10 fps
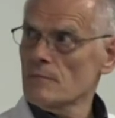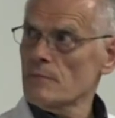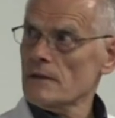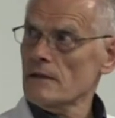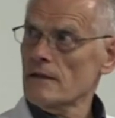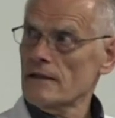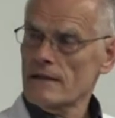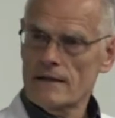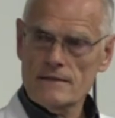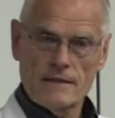but in any
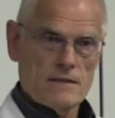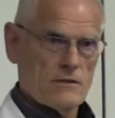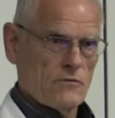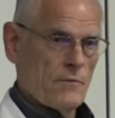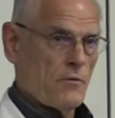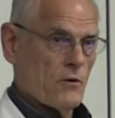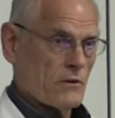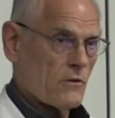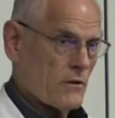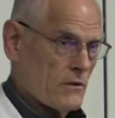case, it's reported
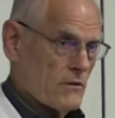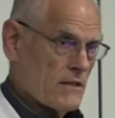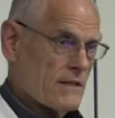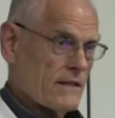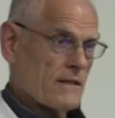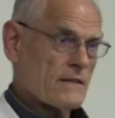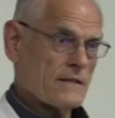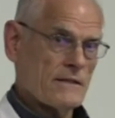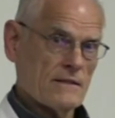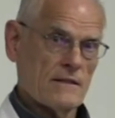according to the state
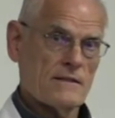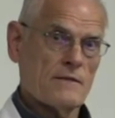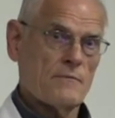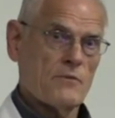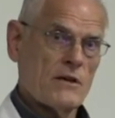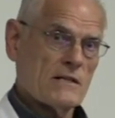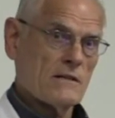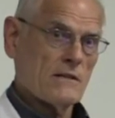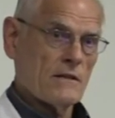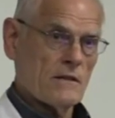statistics is present
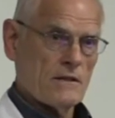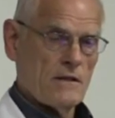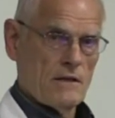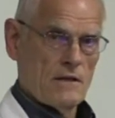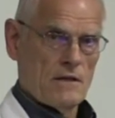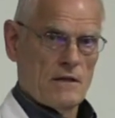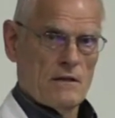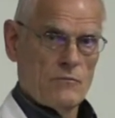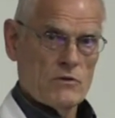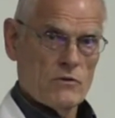here in
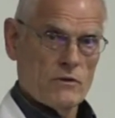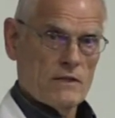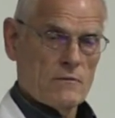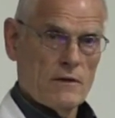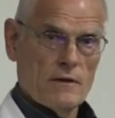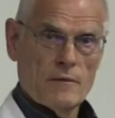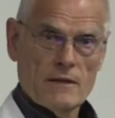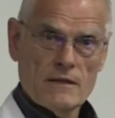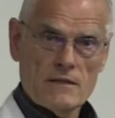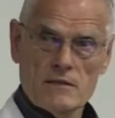Missouri as well, but
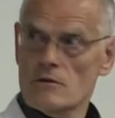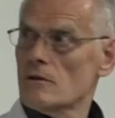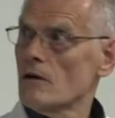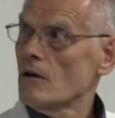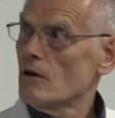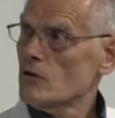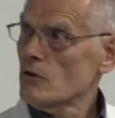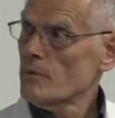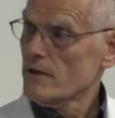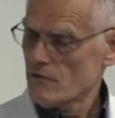it's
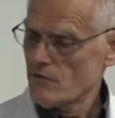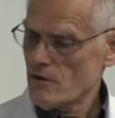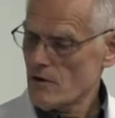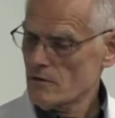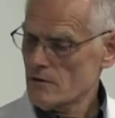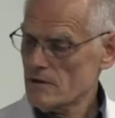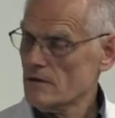typically found